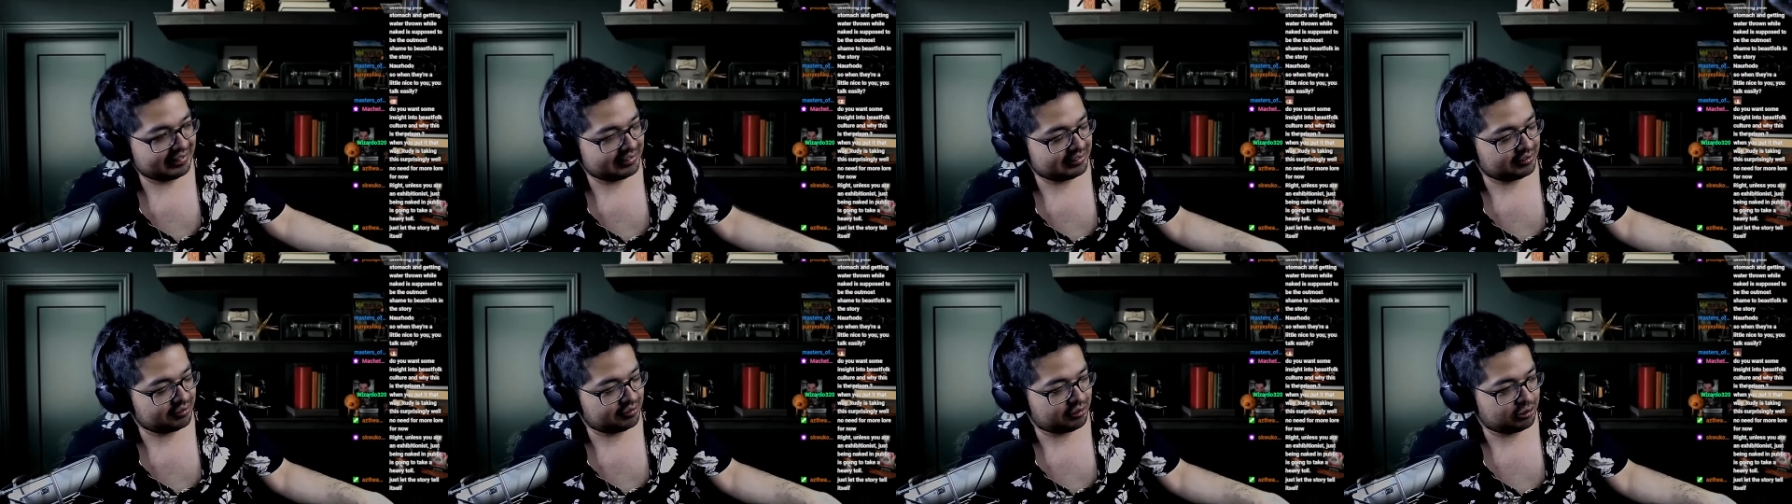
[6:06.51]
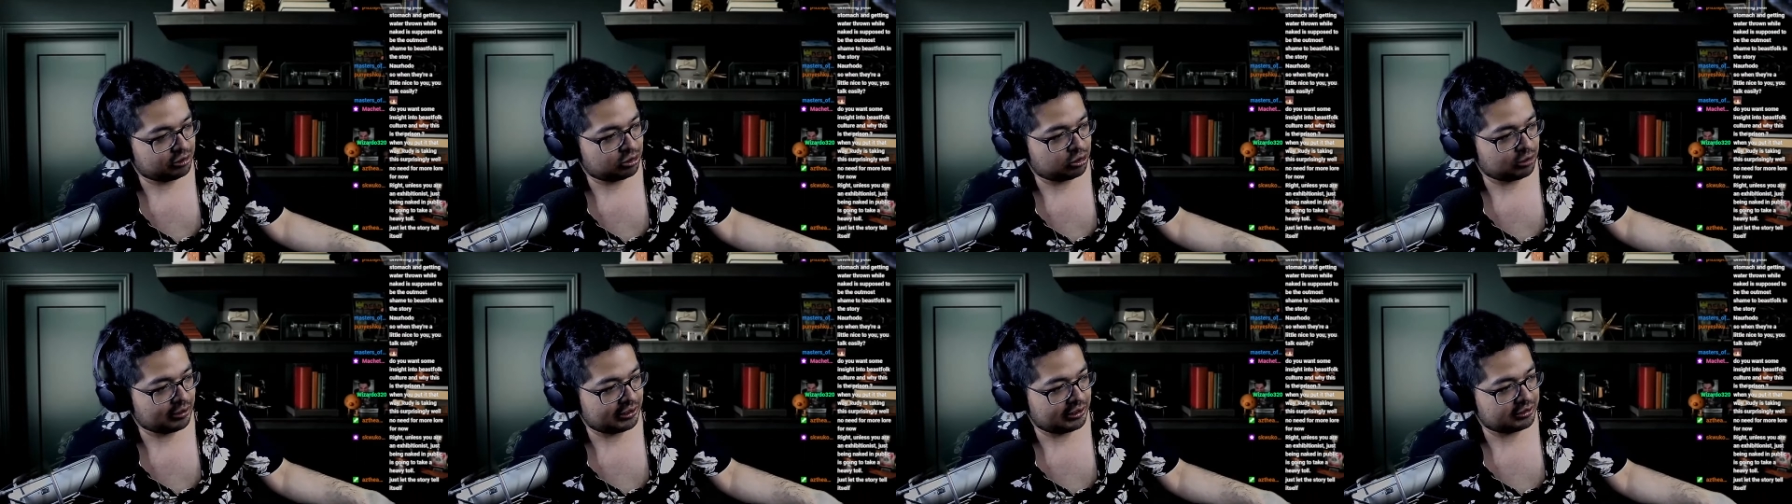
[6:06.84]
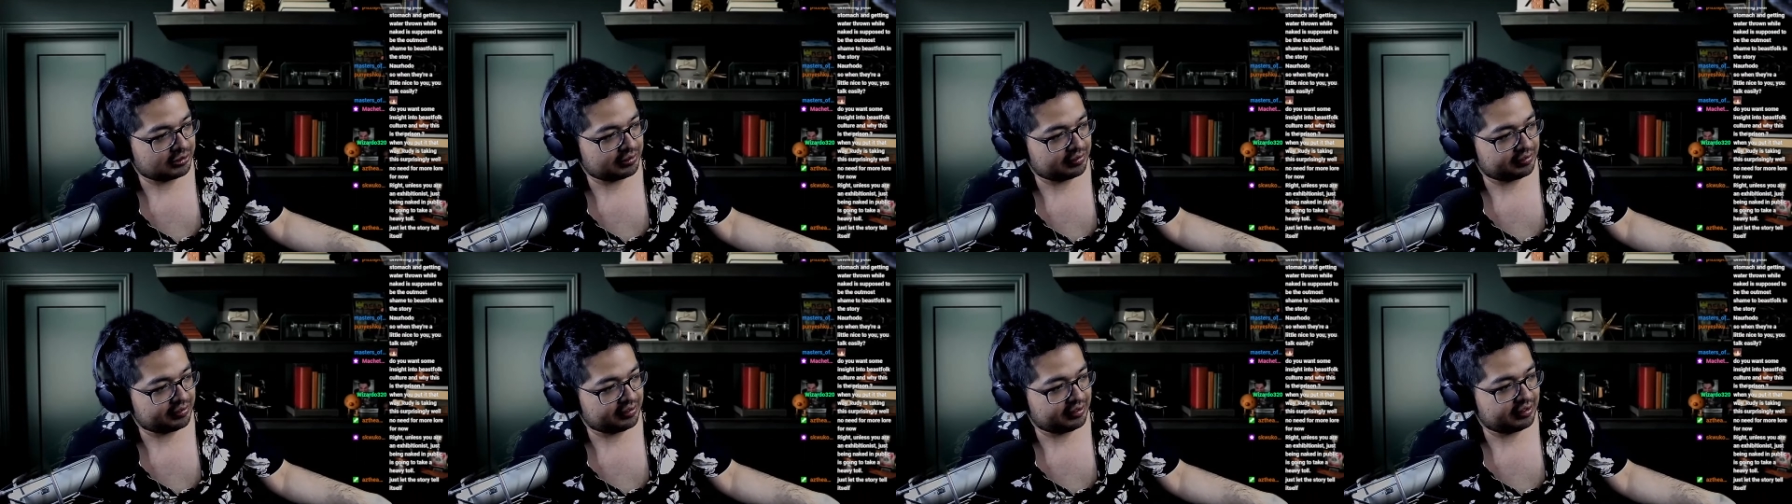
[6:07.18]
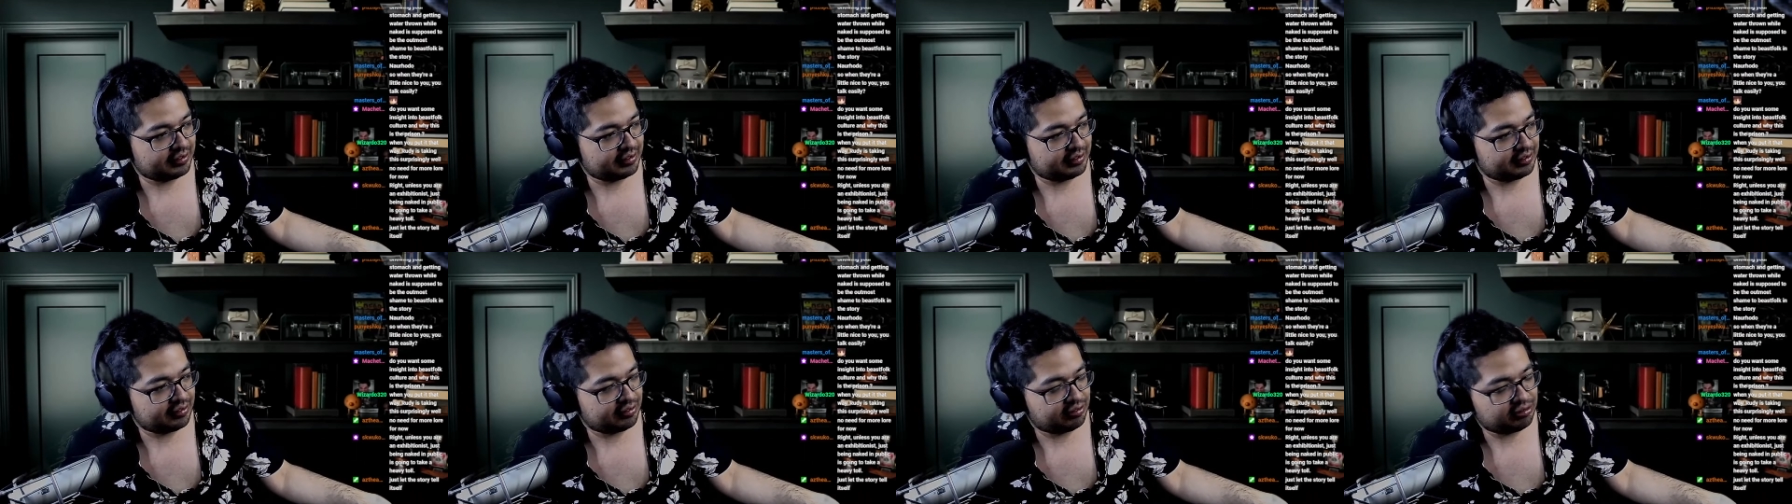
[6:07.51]
into situations
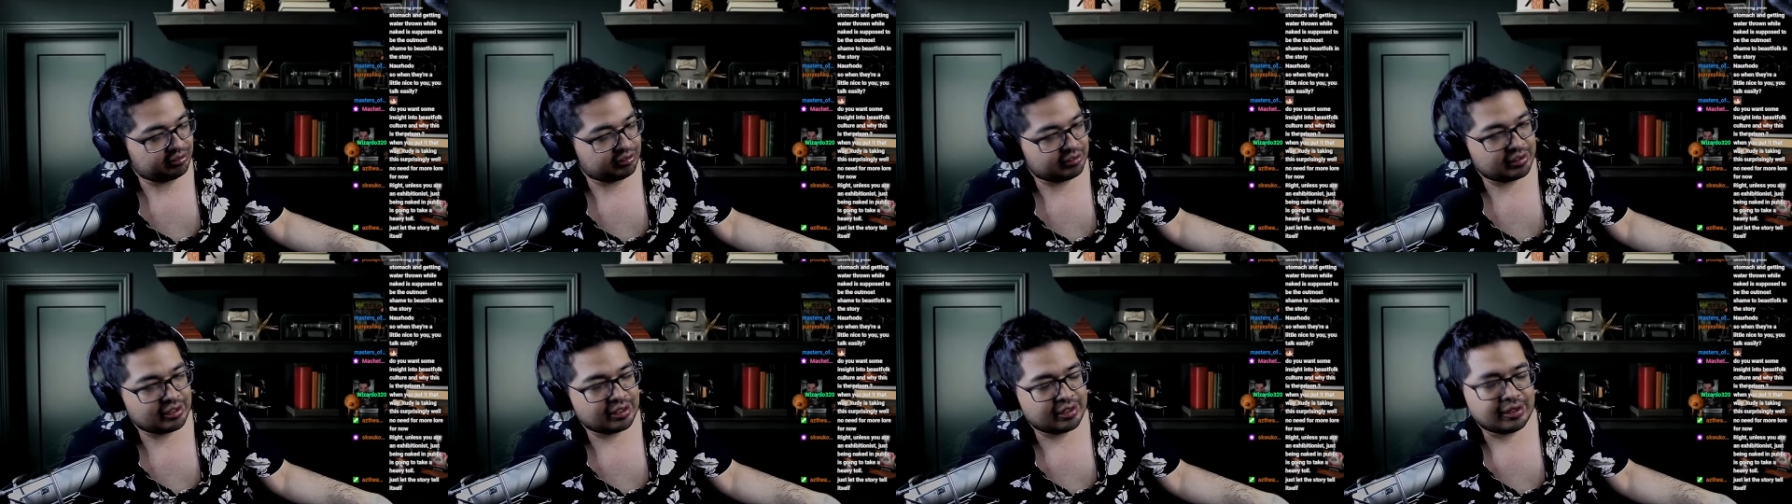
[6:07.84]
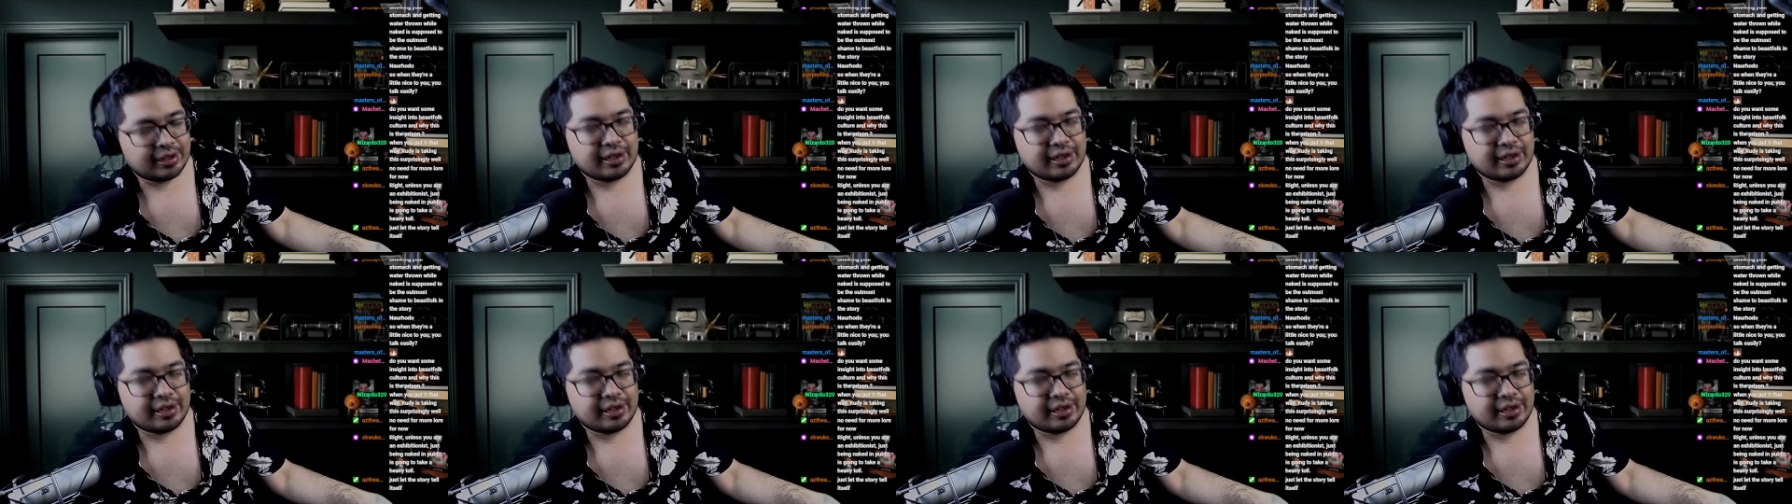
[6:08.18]
like this.